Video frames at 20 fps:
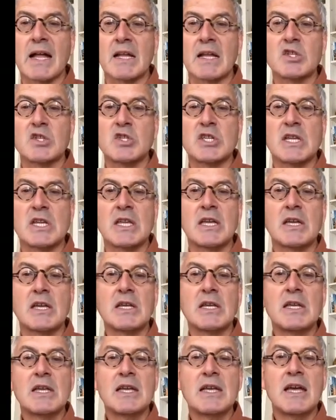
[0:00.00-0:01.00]
biology,
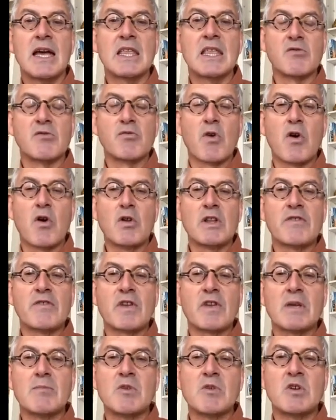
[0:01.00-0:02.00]
and the role
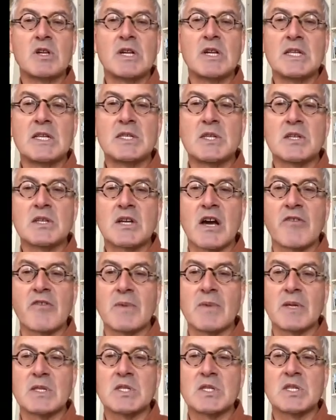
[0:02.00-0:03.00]
of communities and
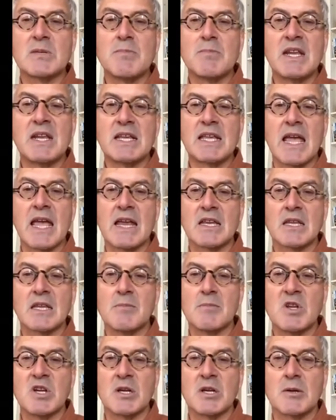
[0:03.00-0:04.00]
governments to mitigate
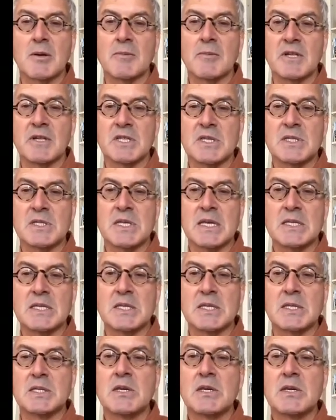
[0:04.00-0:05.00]
communicable
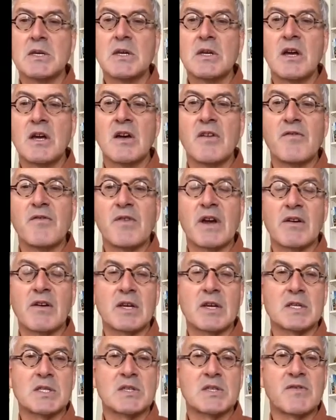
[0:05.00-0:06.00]
diseases of
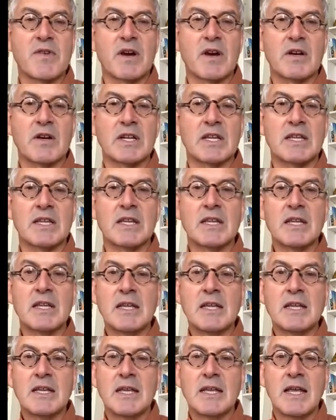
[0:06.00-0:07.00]
various severity.
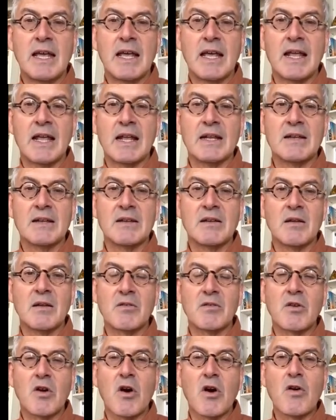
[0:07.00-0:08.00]
And
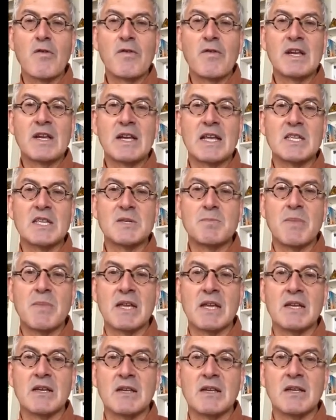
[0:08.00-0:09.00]
COVID has
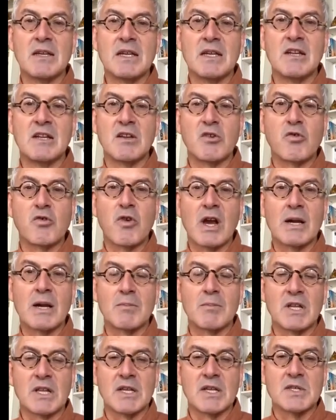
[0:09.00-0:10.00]
been an
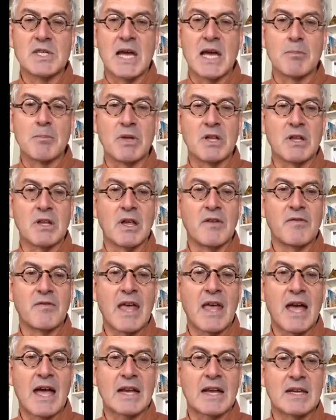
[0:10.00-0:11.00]
incredible example
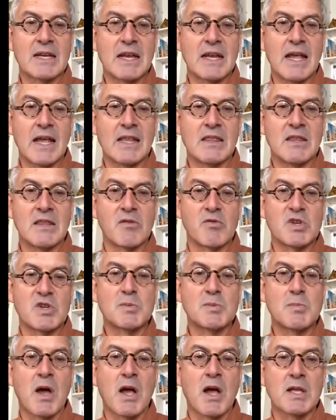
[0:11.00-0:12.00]
of that, and the
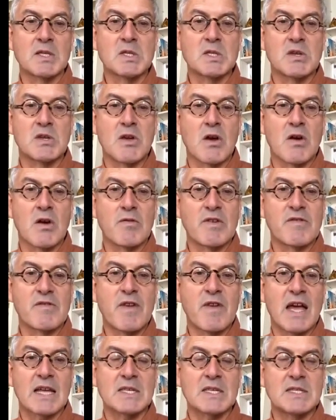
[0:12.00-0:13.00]
response to
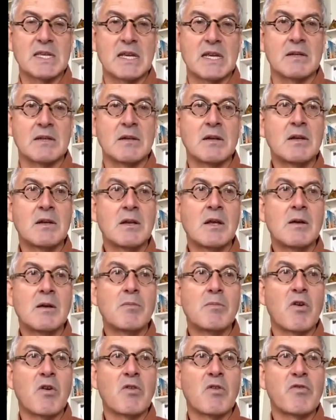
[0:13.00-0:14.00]
COVID vaccine,
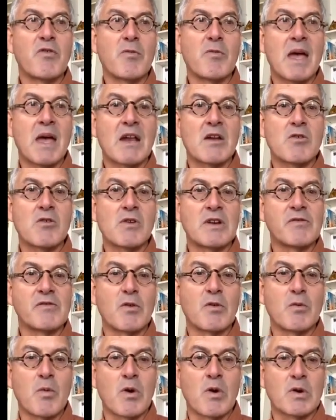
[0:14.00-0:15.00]
both for better and
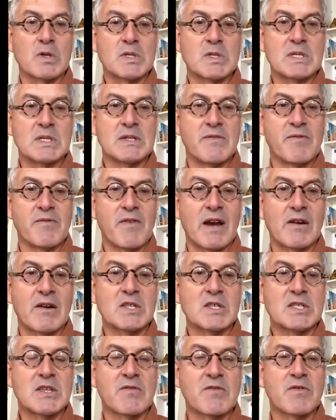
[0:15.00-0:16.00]
for worse in
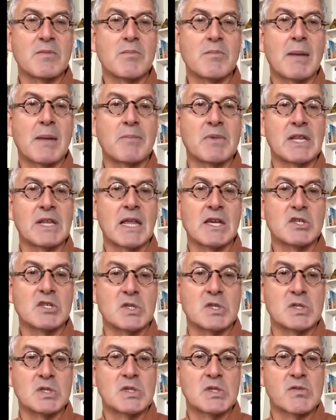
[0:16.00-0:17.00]
various different
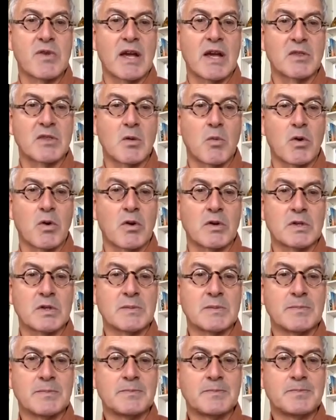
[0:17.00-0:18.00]
populations throughout the
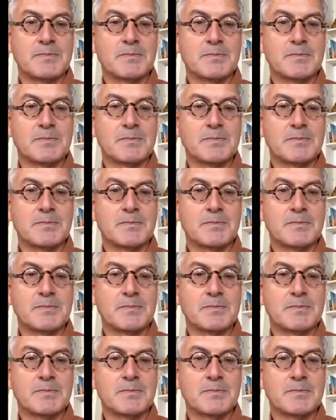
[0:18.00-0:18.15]
world.